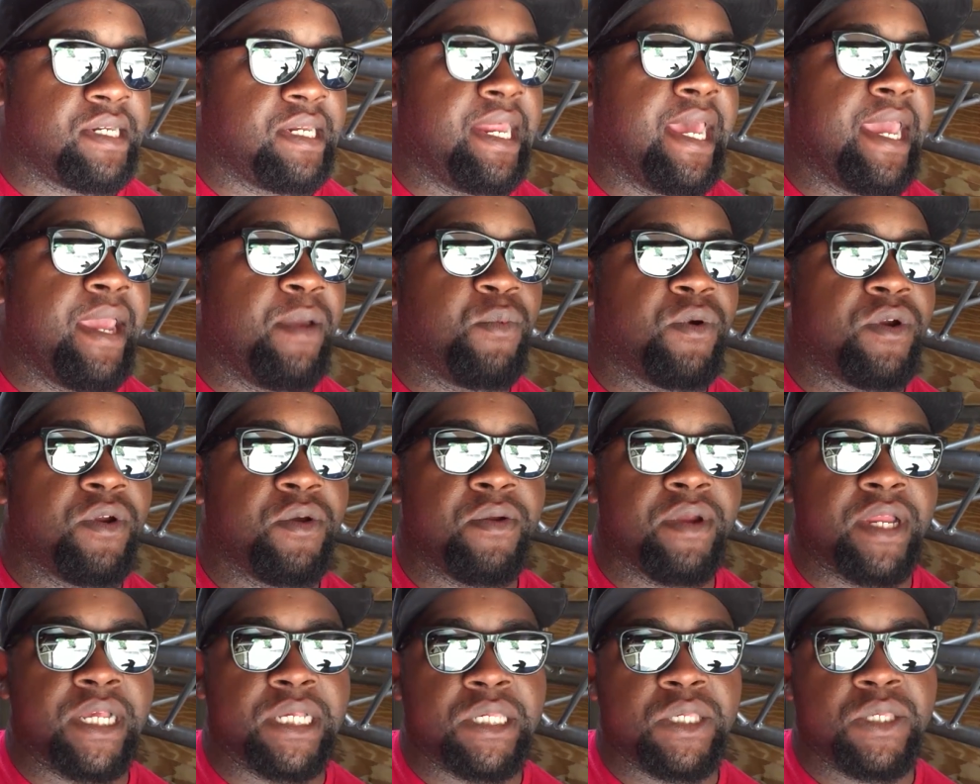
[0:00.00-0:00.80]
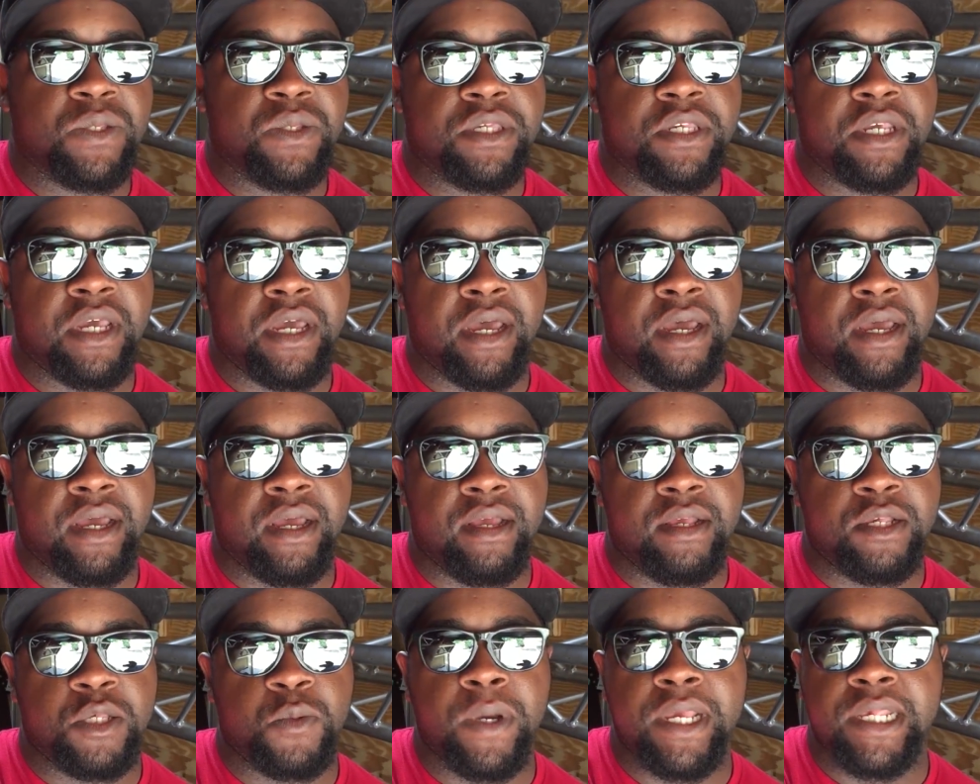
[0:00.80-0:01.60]
Today we're doing
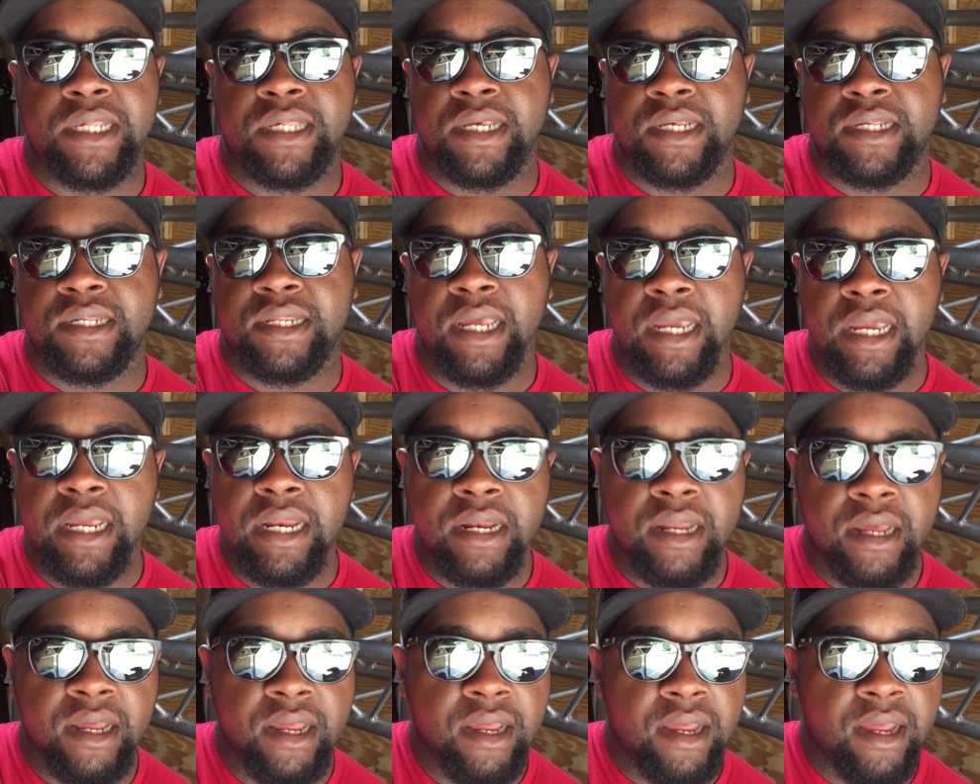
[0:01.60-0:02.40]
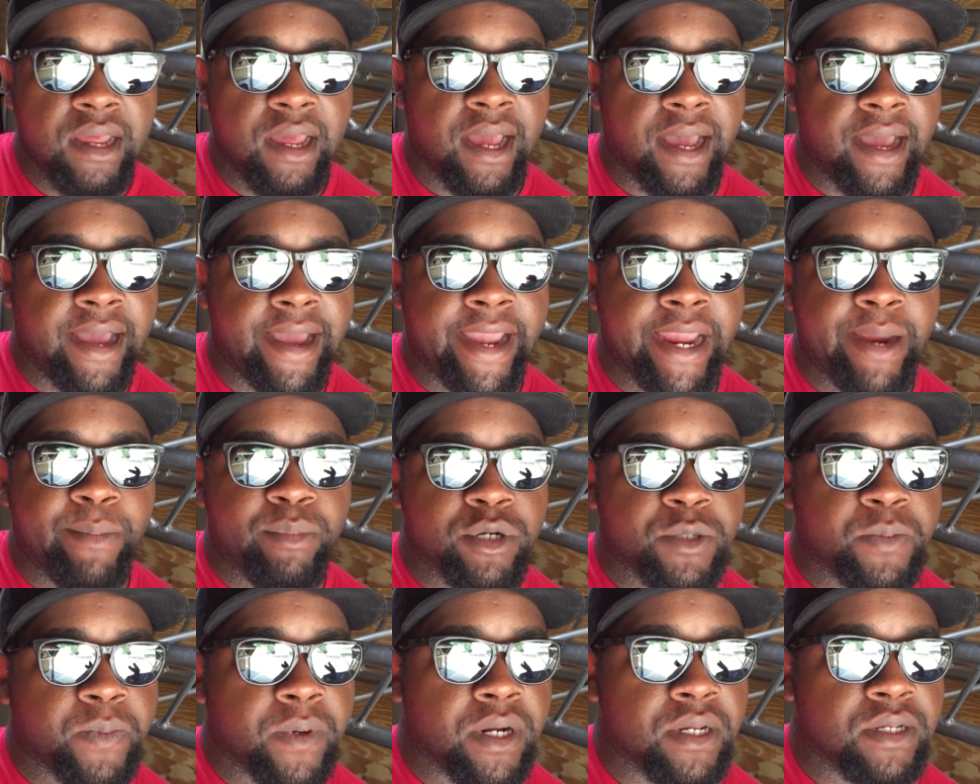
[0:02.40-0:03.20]
a Sweet 16,
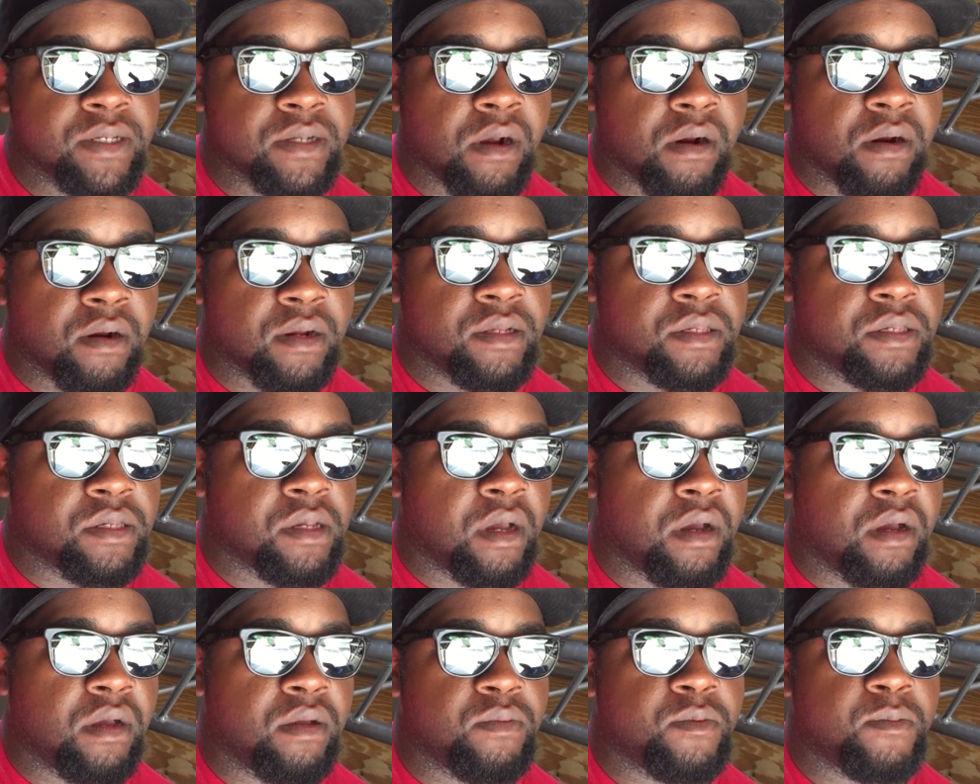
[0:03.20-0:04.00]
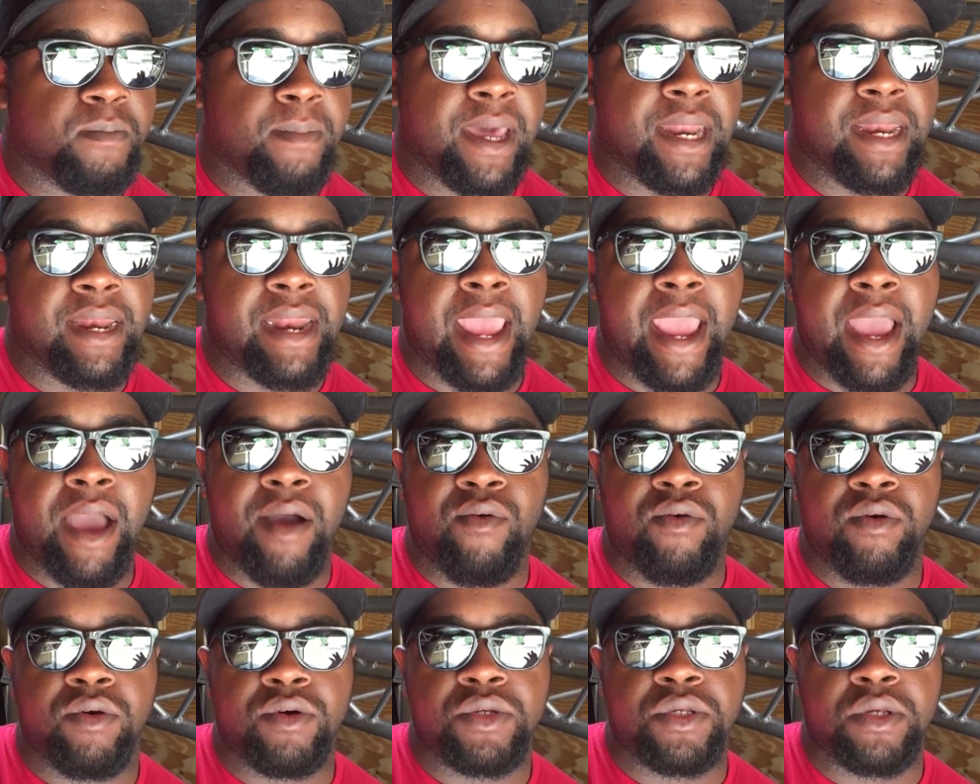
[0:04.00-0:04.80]
Heber Springs, Arkansas, about an
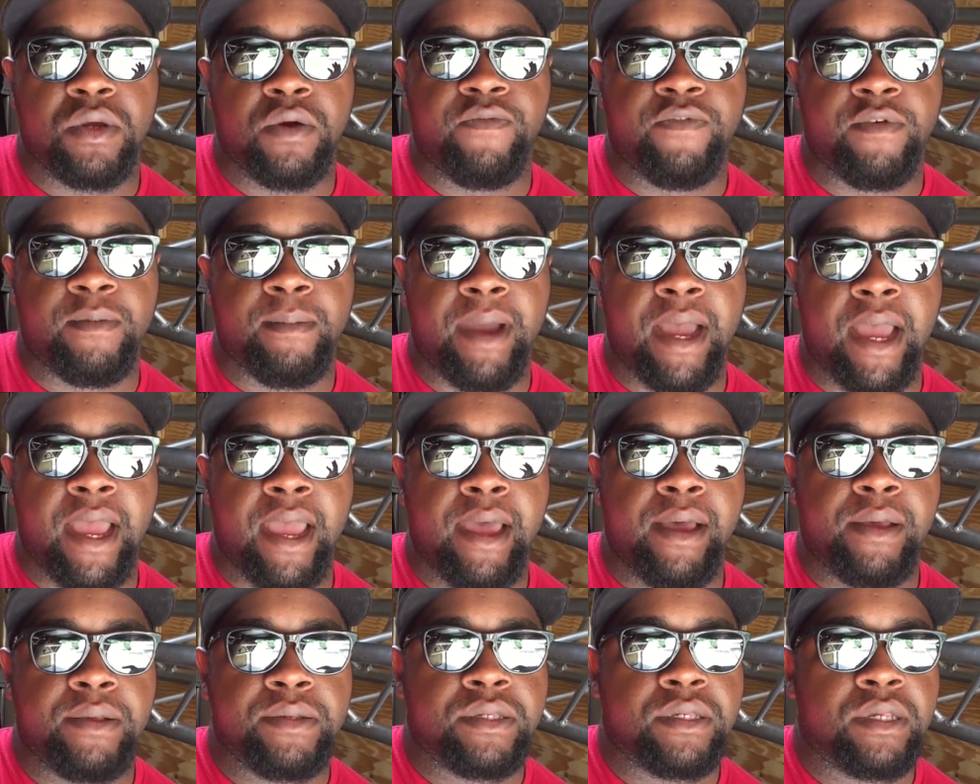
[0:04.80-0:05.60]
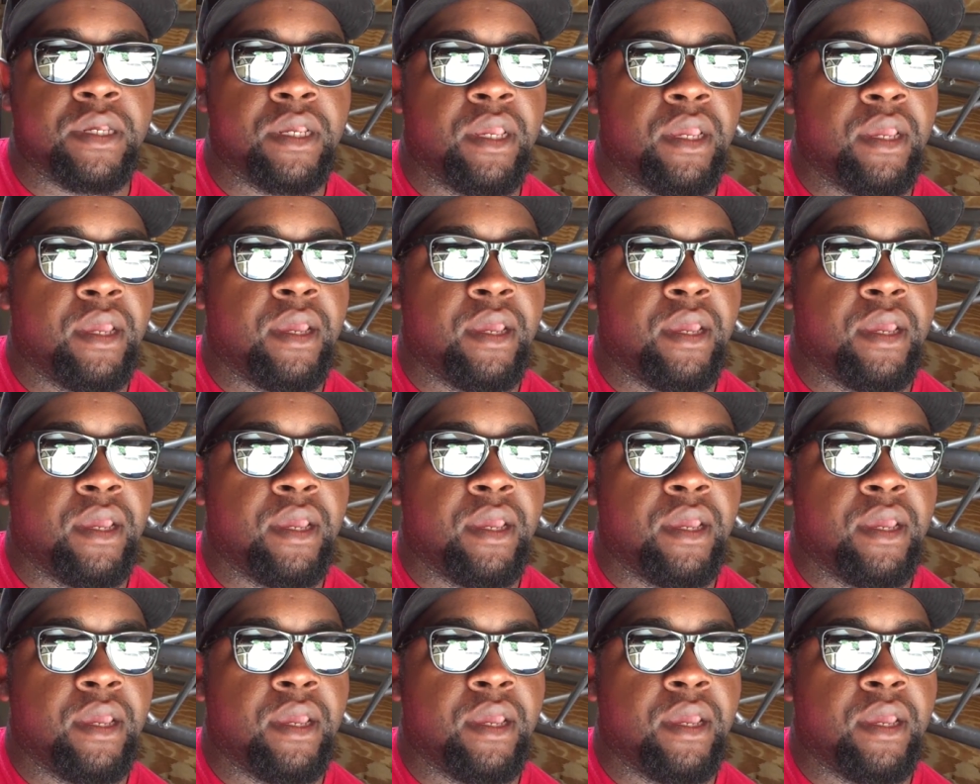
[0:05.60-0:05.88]
hour or so from my house.